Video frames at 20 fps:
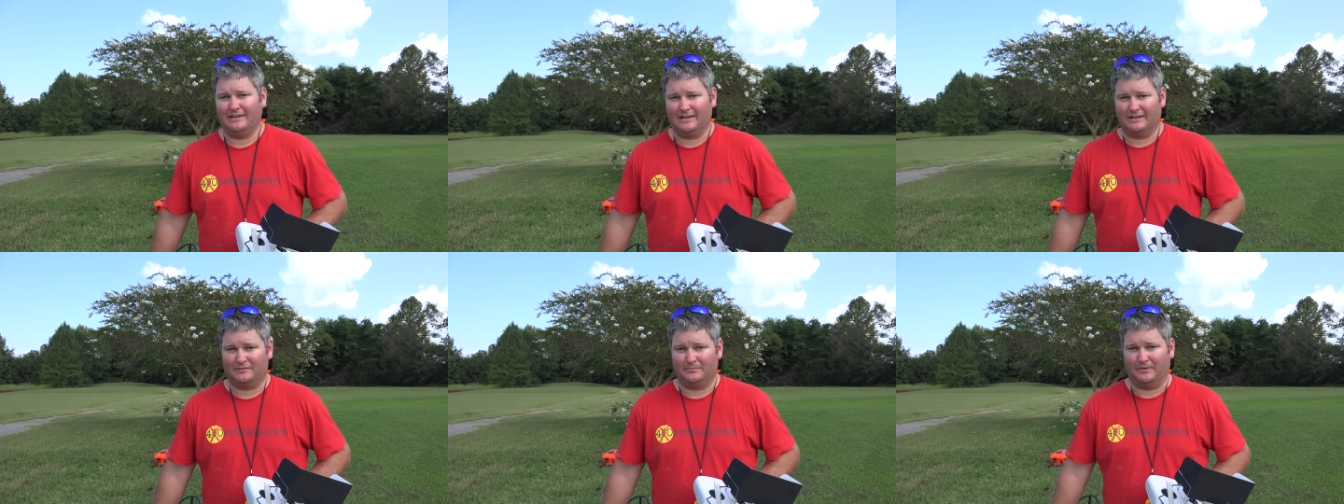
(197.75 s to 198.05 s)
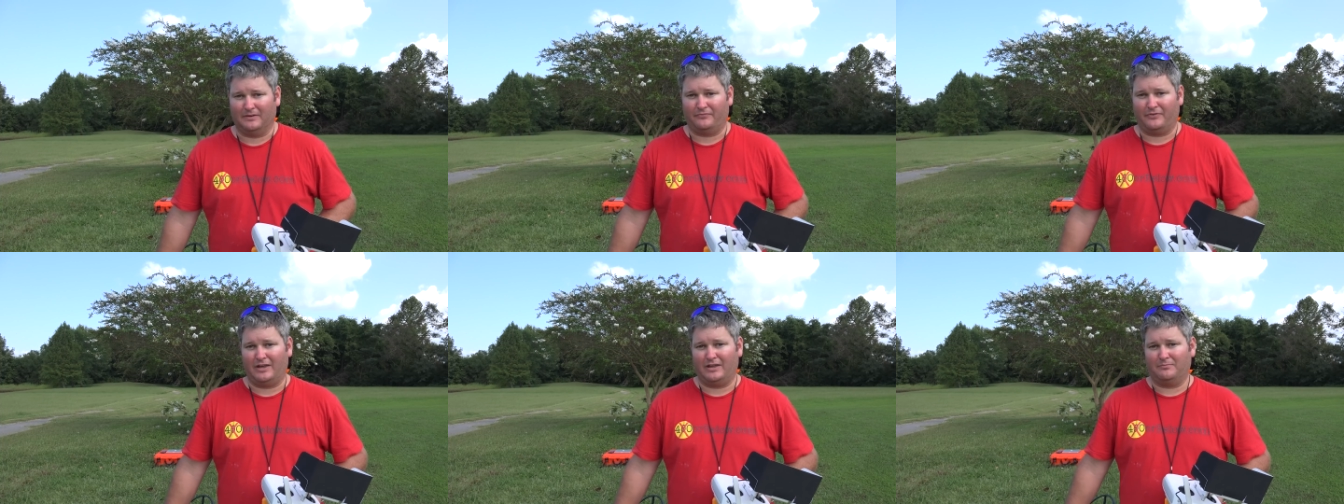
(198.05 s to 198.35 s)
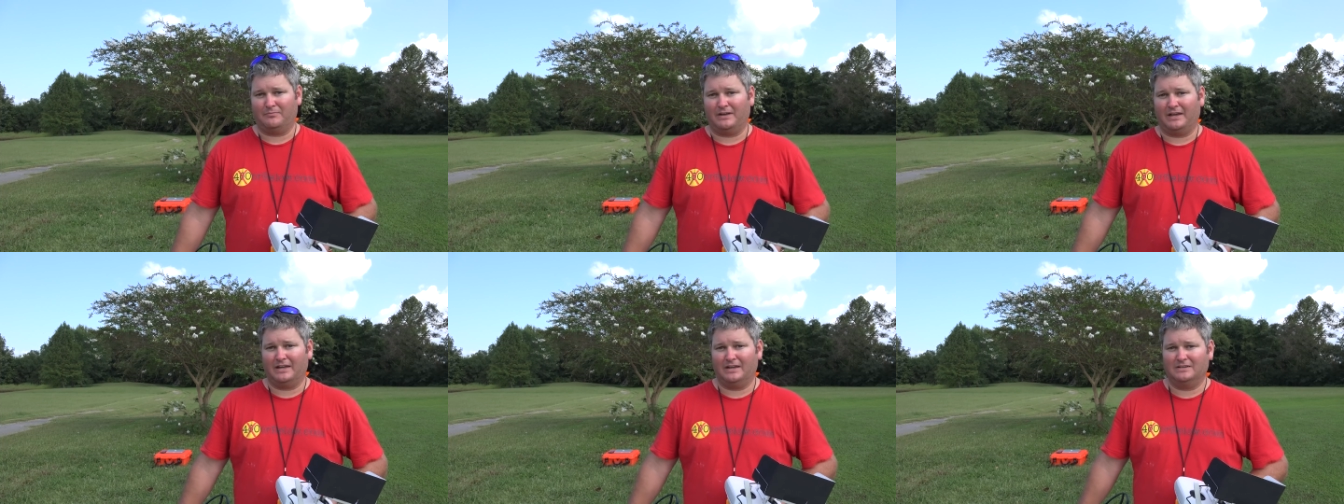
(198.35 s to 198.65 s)
That's my
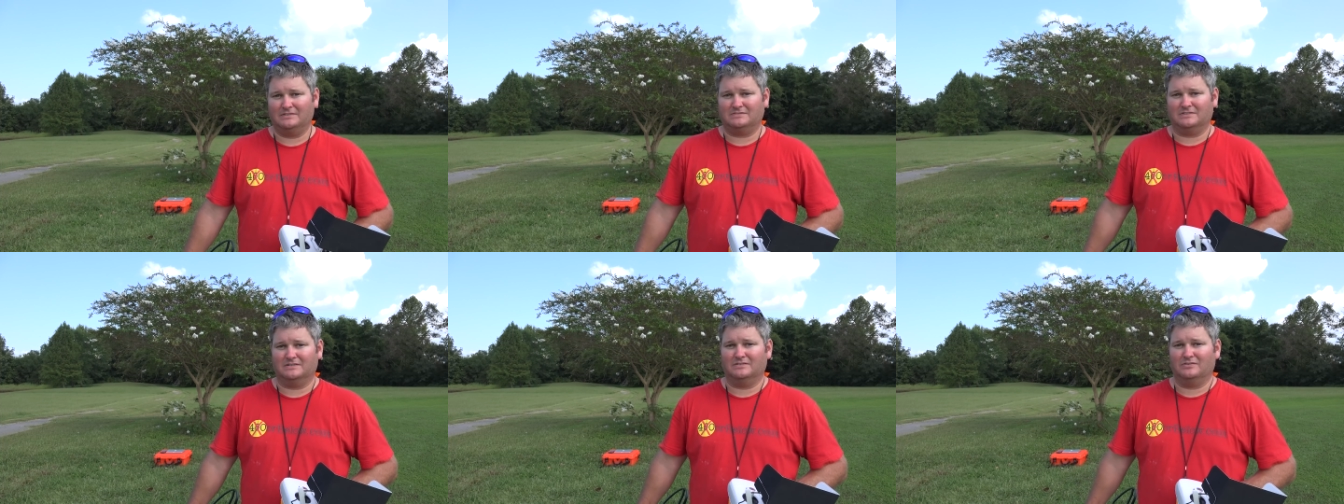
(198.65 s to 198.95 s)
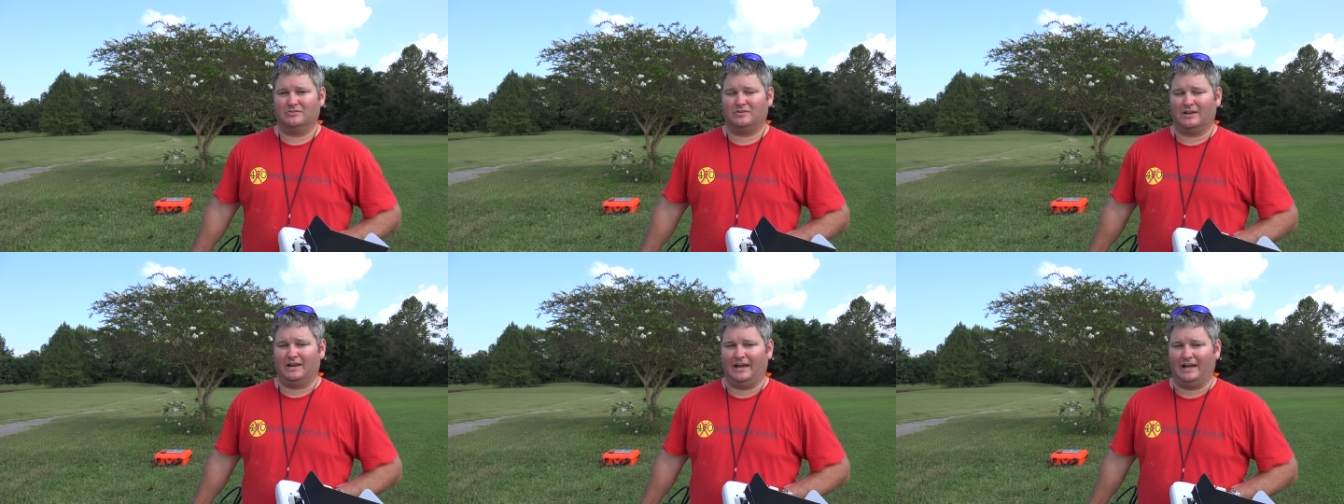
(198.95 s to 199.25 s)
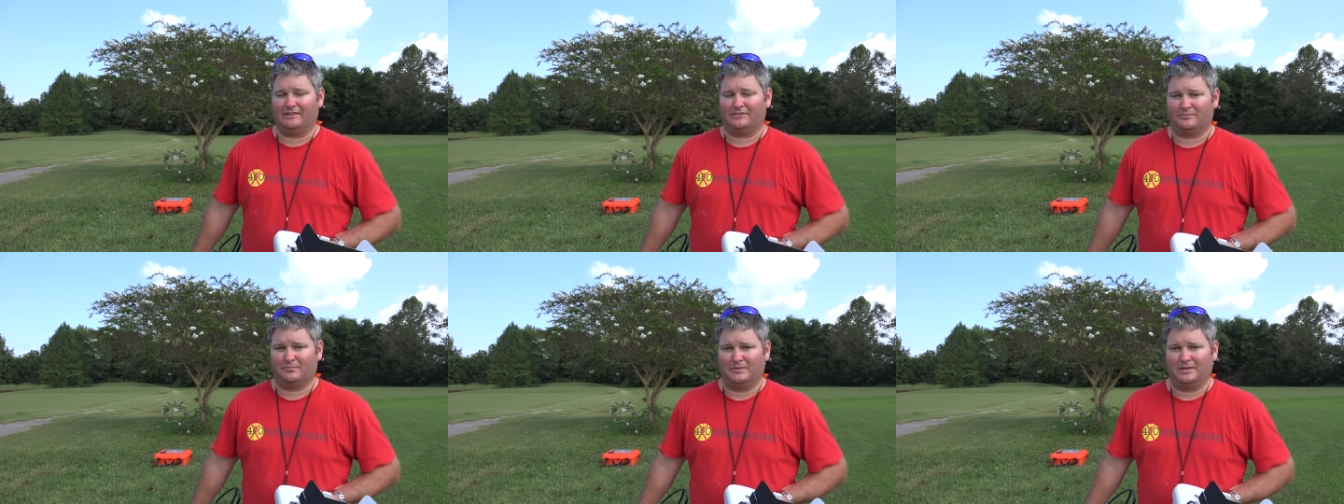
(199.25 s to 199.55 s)
fan page, and you can
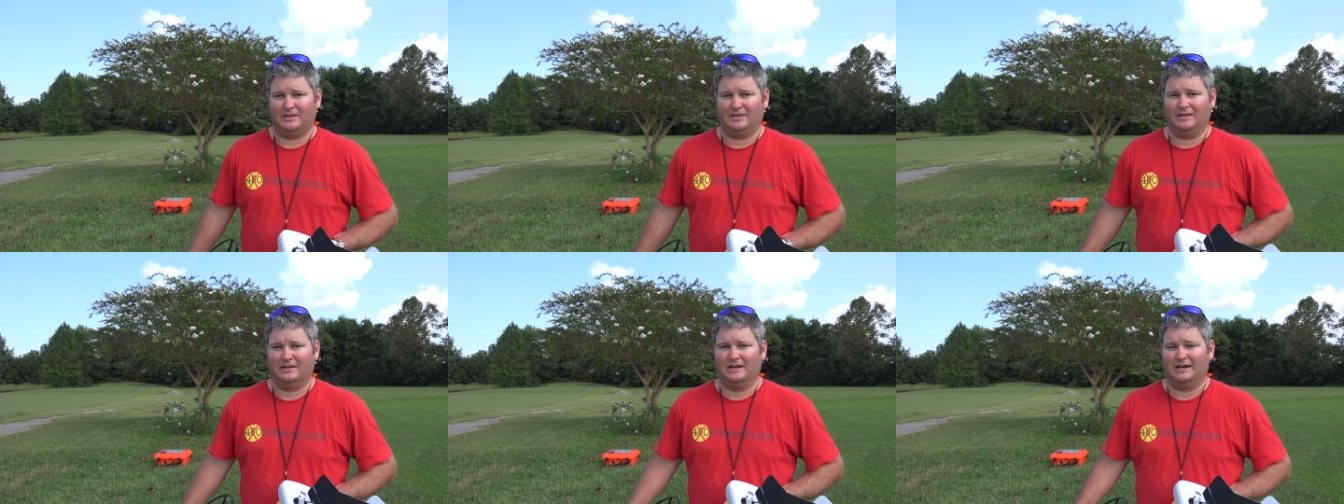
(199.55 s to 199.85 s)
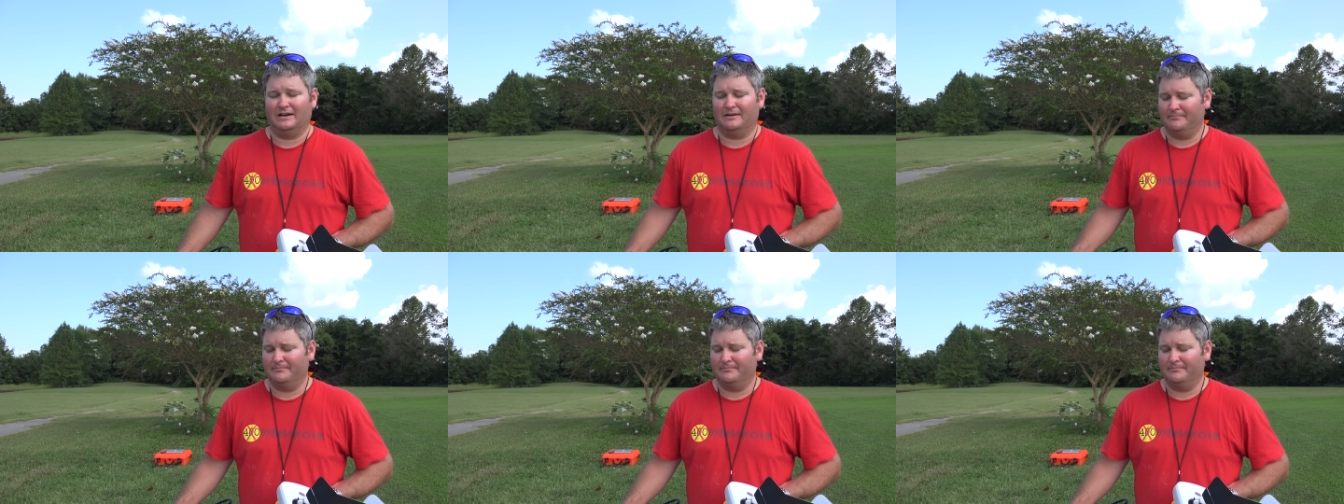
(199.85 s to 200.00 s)
ask me